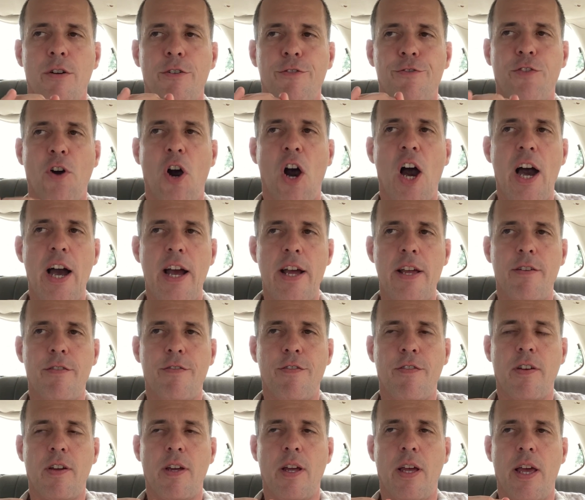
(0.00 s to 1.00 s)

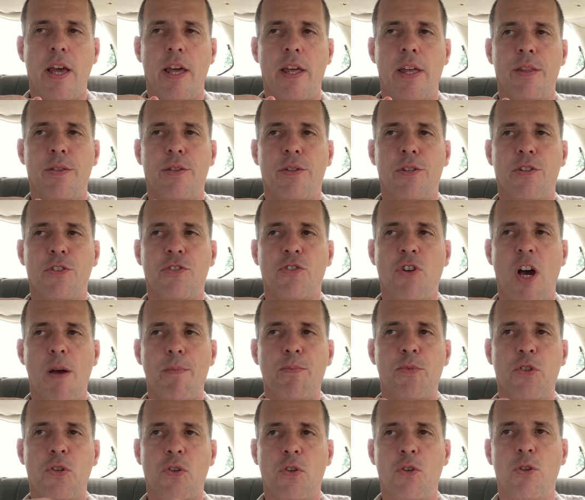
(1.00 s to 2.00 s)
5 and the
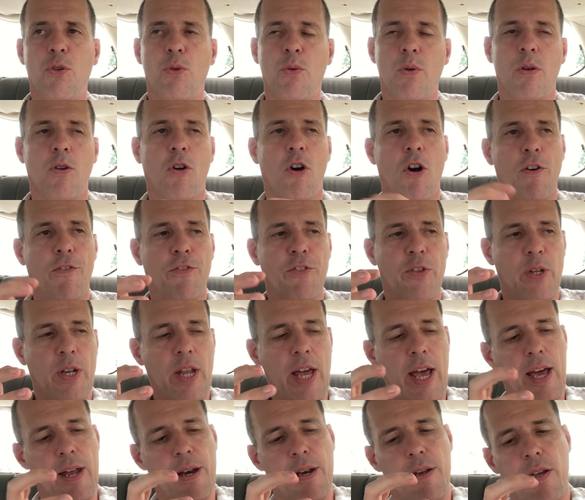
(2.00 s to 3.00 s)
type 2
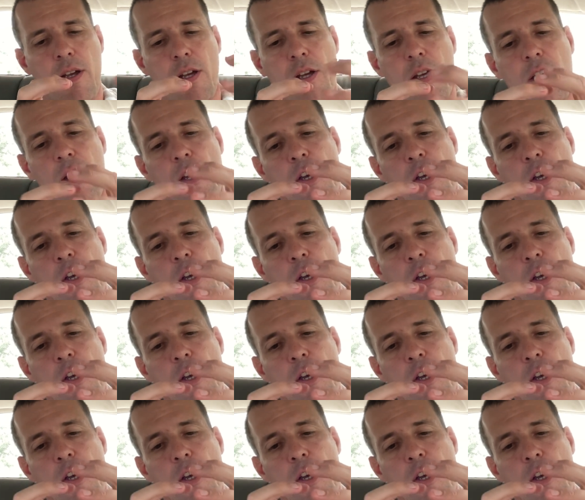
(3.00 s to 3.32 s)
often had